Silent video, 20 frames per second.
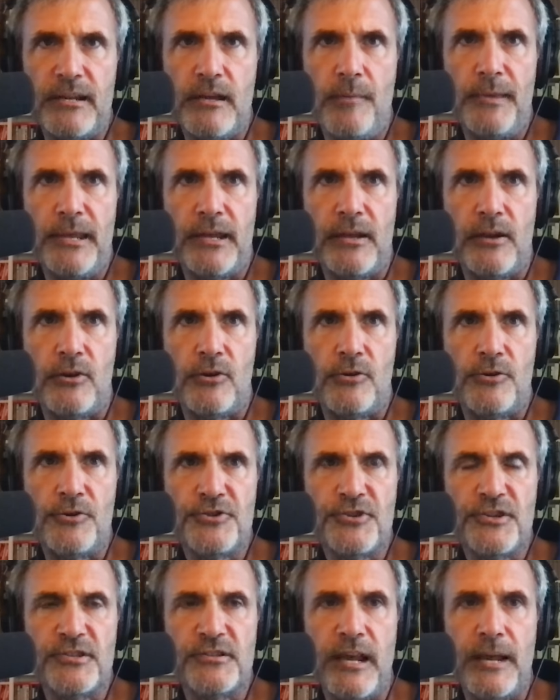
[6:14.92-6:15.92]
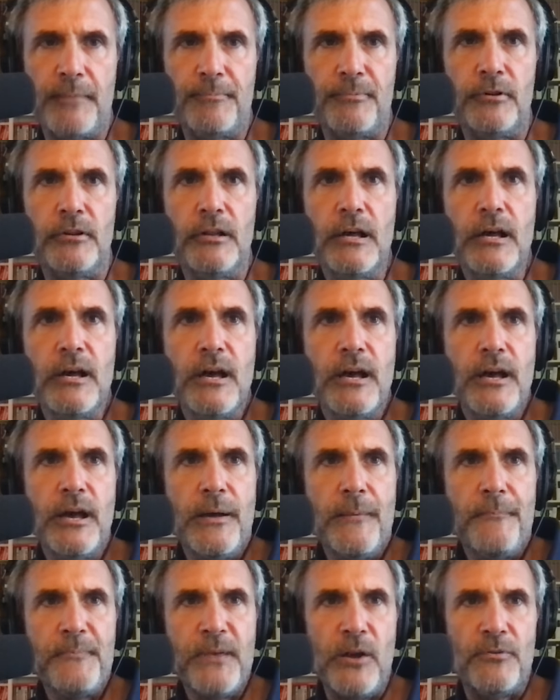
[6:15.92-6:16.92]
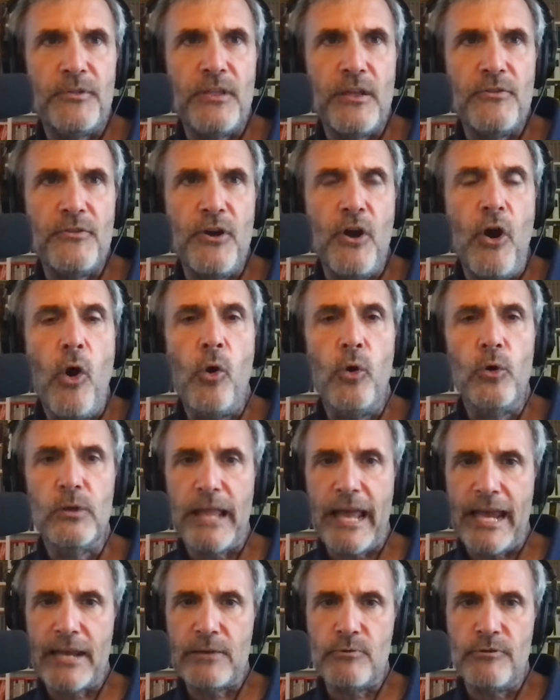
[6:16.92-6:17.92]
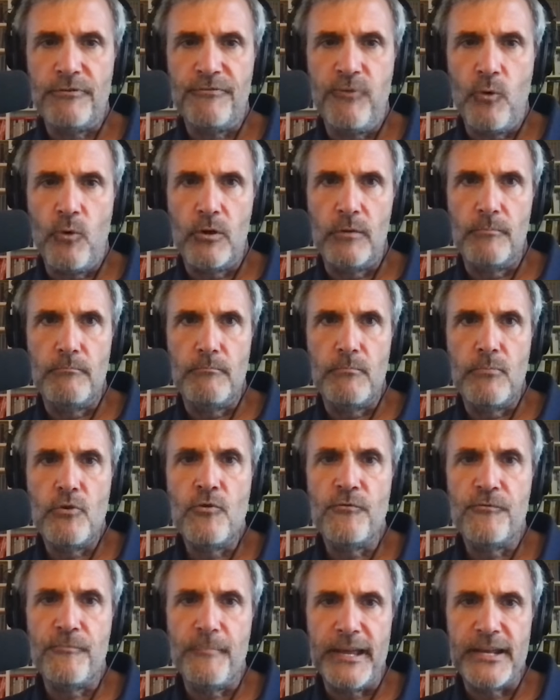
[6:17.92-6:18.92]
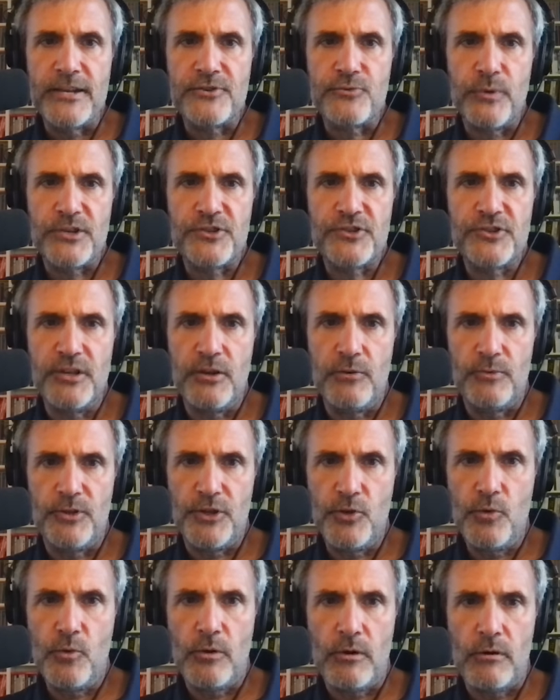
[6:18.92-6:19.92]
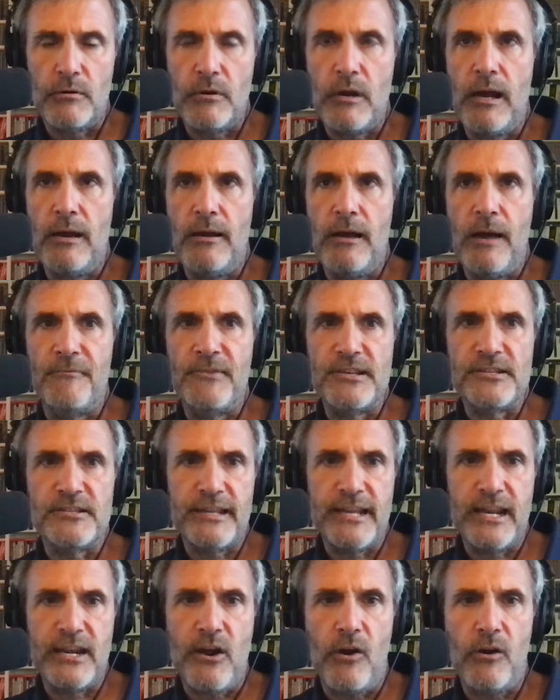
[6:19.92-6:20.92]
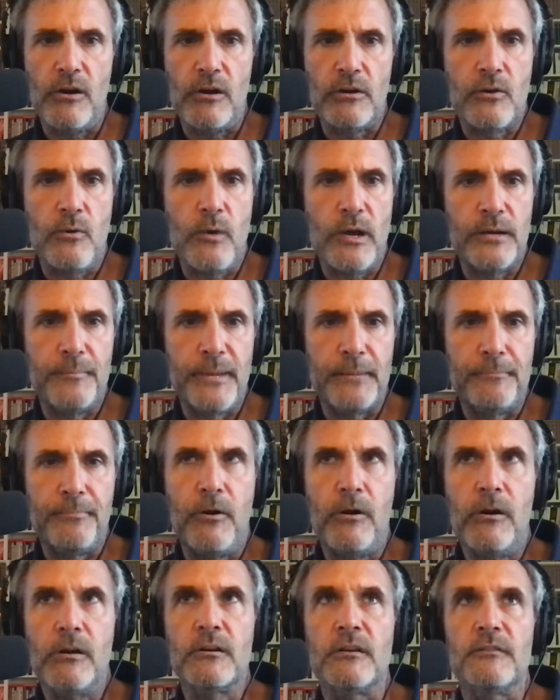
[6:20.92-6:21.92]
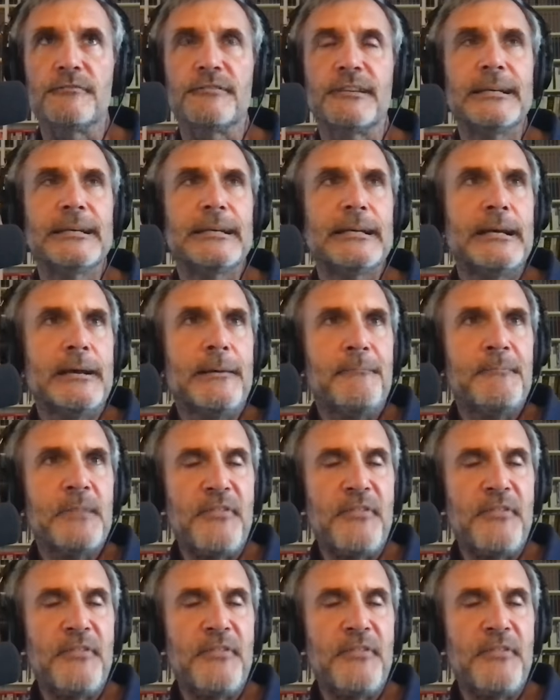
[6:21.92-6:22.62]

and becoming a Hirsch disciple, you know, the whole ed reform movement, which, you know, you were uh, obviously and are quite a big part of,